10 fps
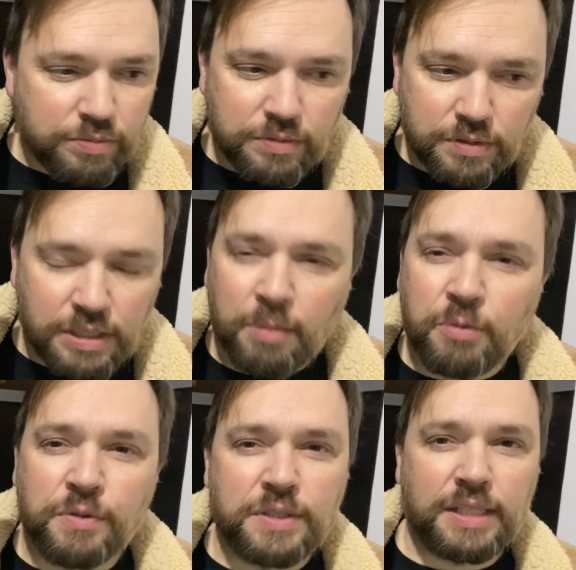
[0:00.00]
some of
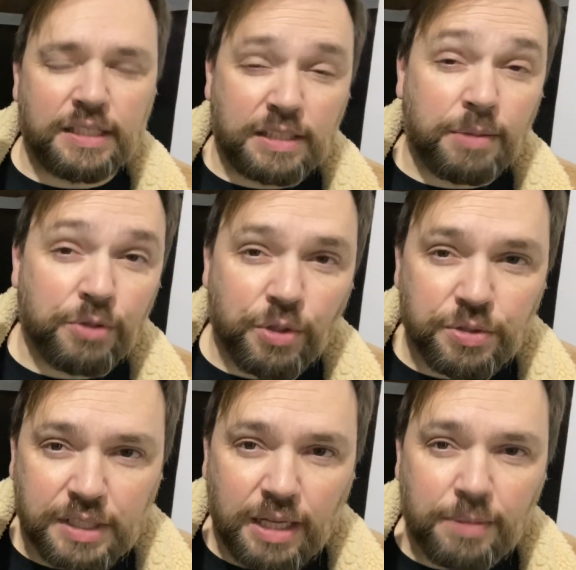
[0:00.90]

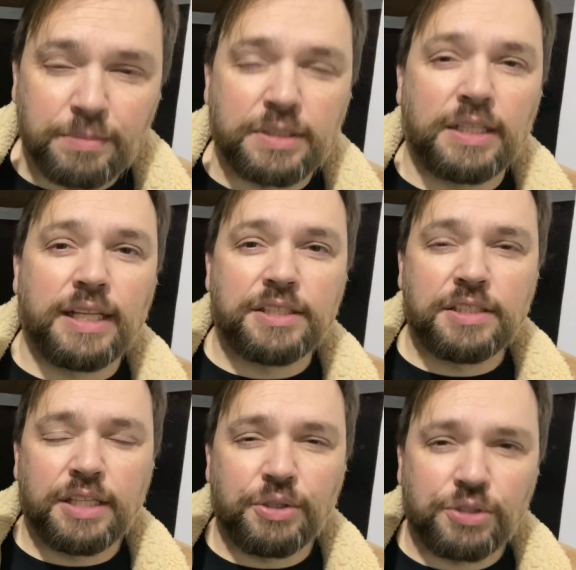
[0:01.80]
those albums are
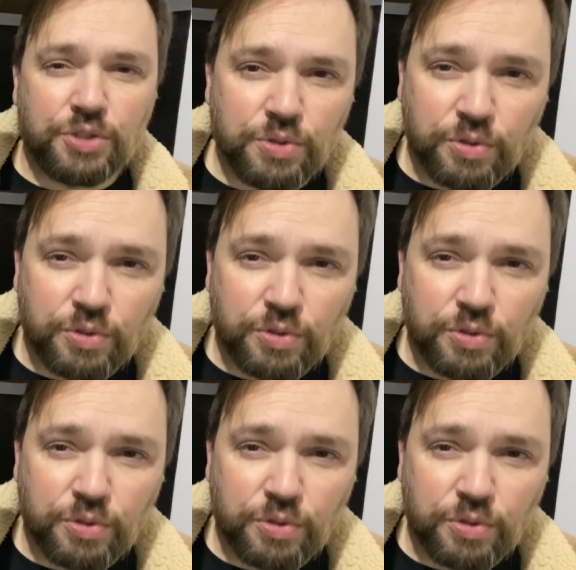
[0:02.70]
legendary too.